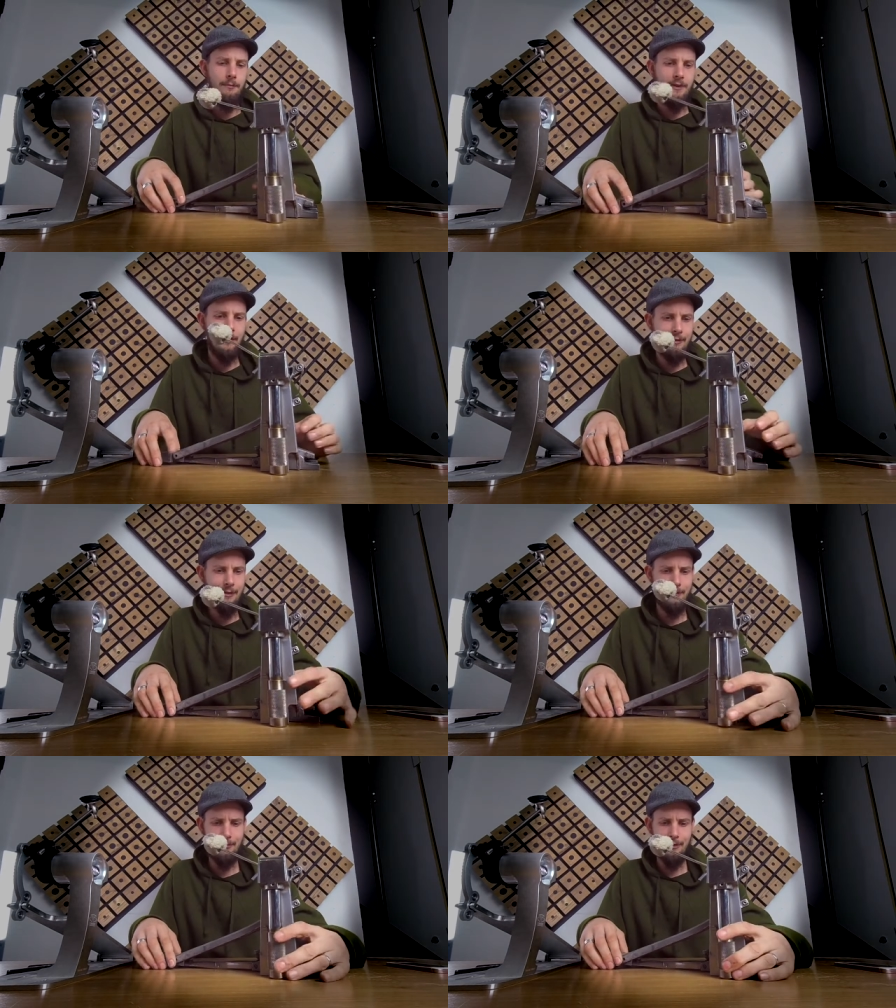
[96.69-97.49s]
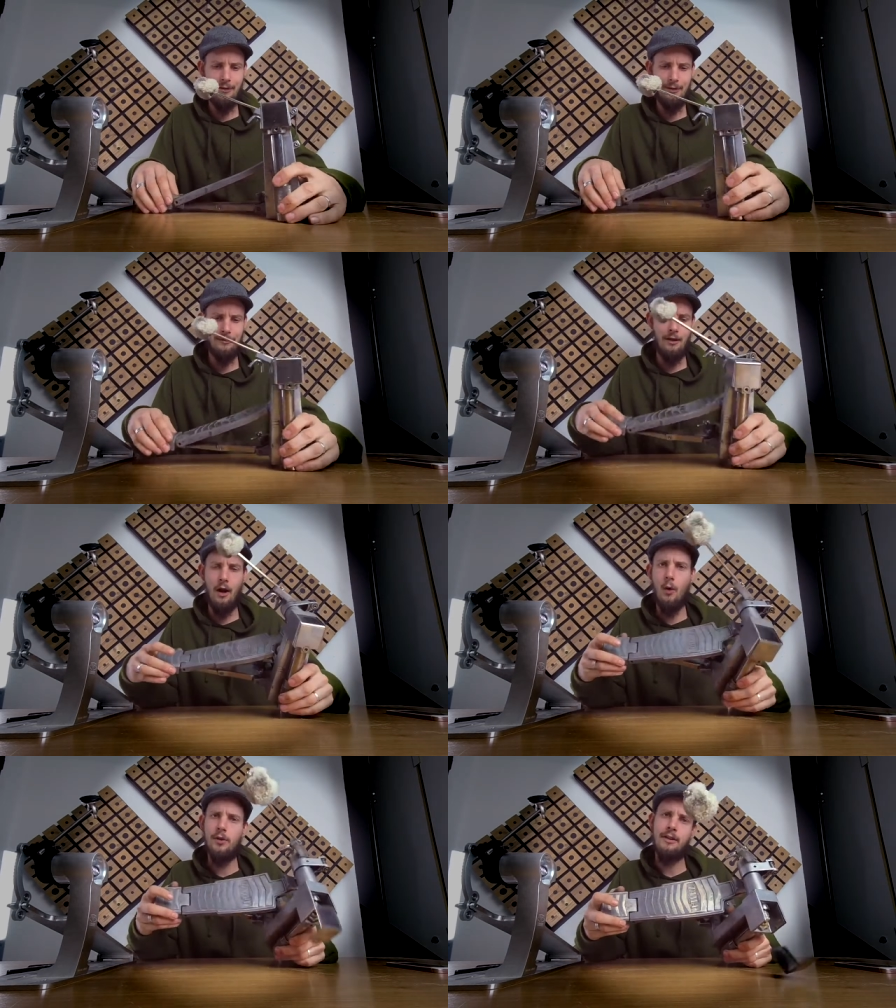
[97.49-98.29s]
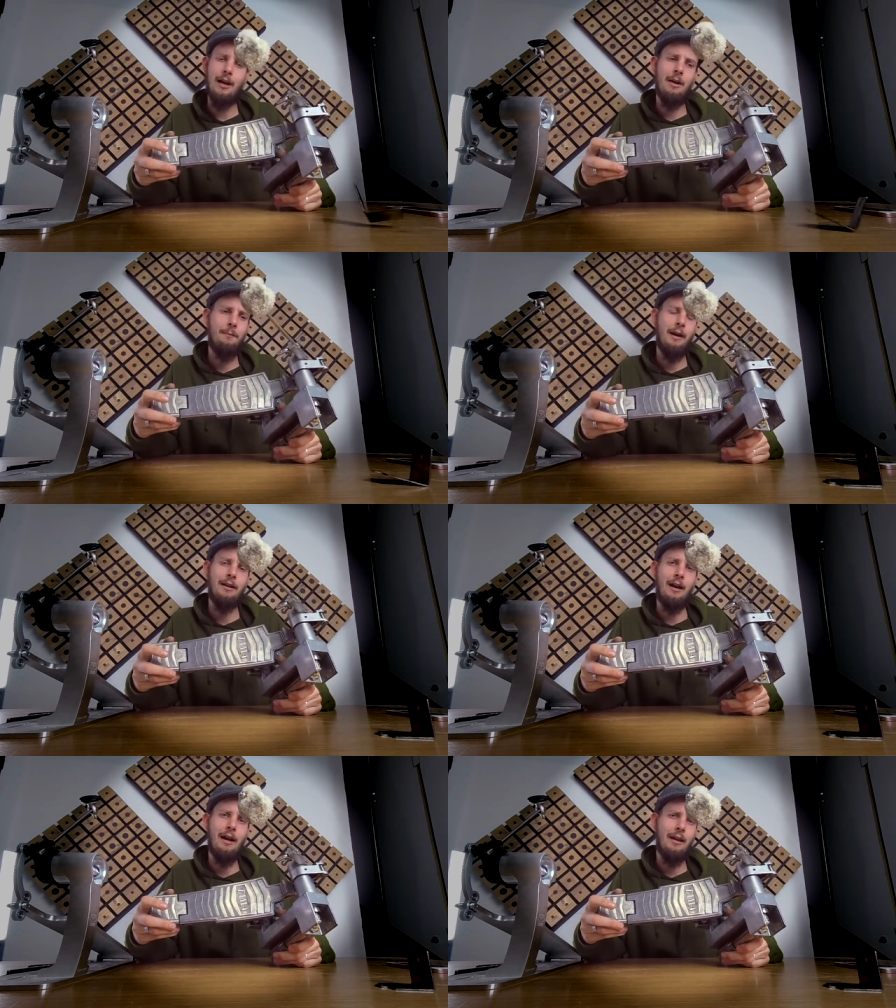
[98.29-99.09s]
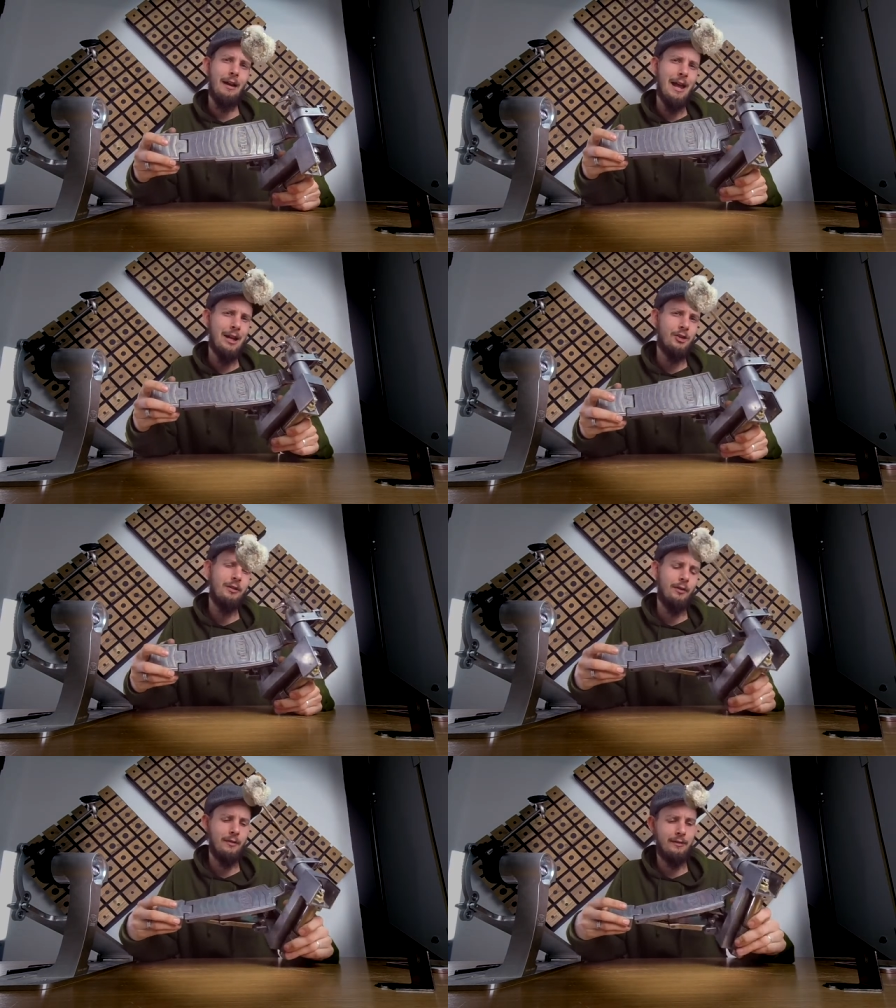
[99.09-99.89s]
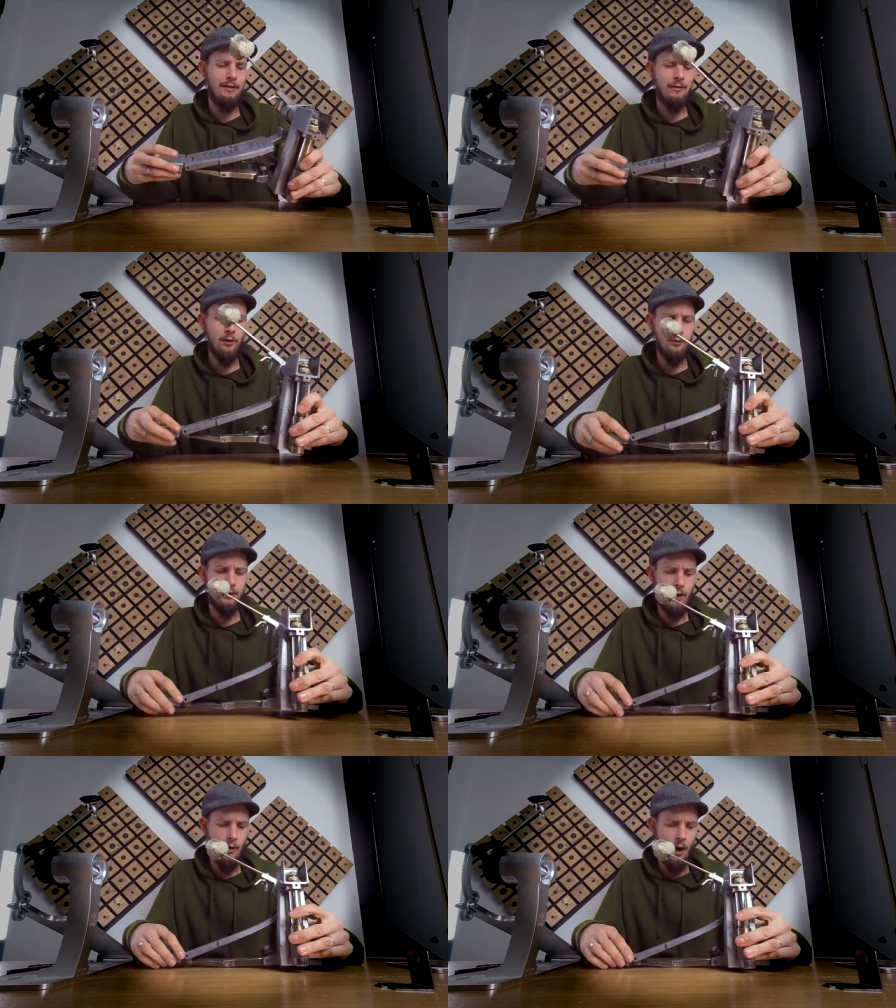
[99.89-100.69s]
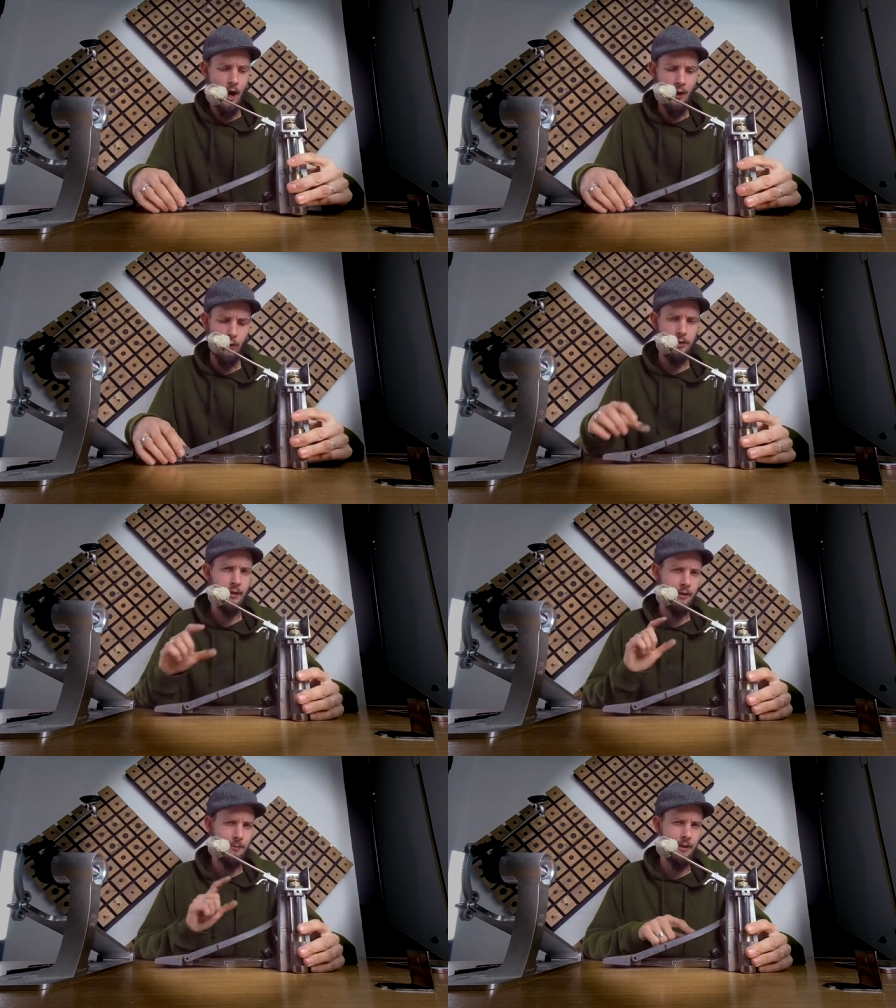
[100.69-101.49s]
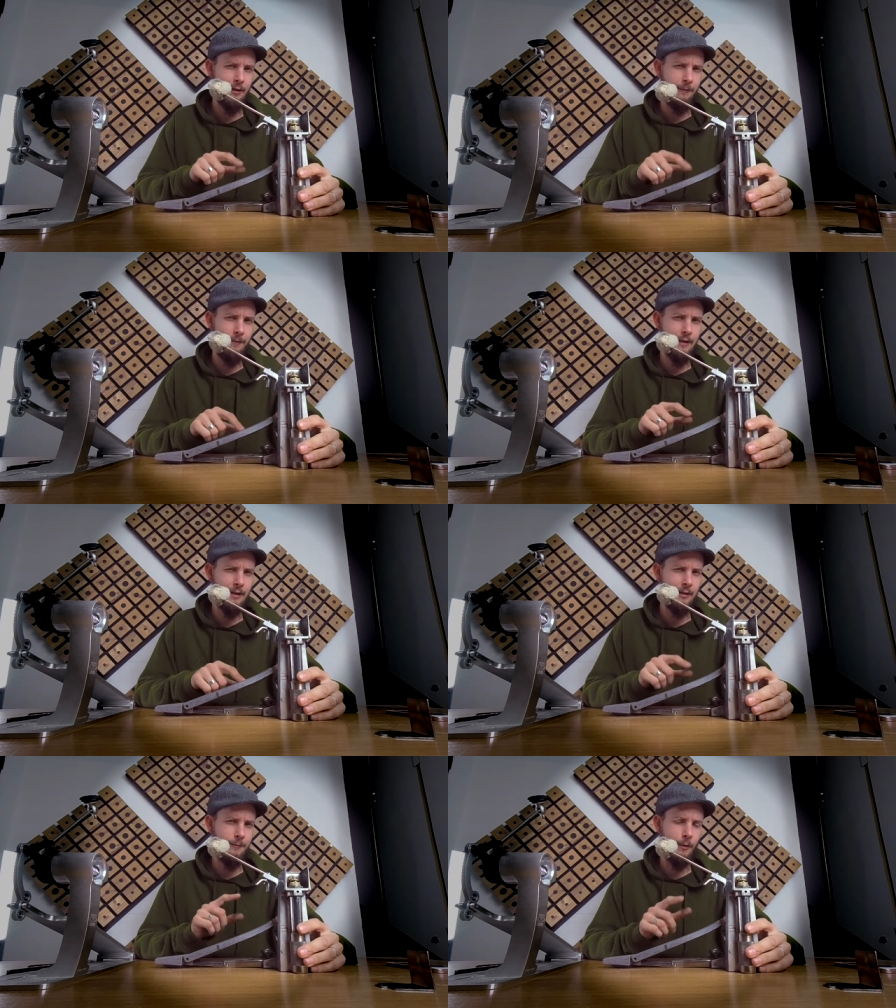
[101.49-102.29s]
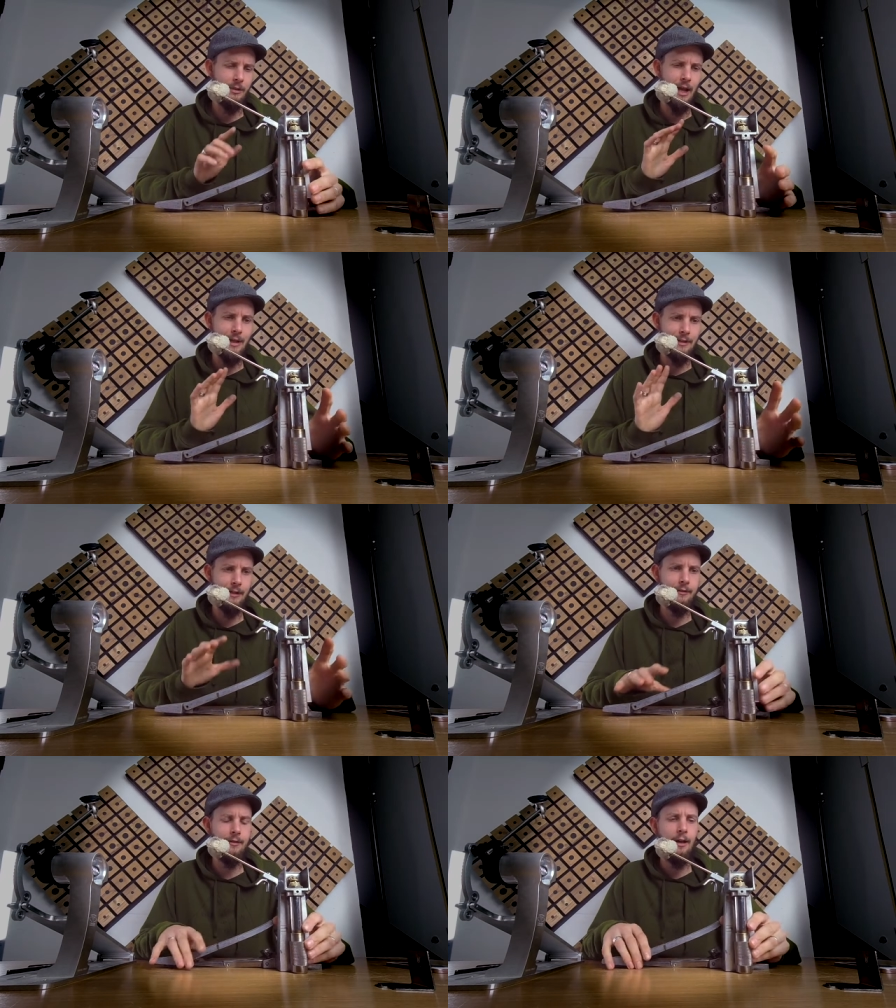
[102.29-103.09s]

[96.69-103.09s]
This is an old hammer pedal. I actually honestly don't know how old it is, but I think it's from the 80s.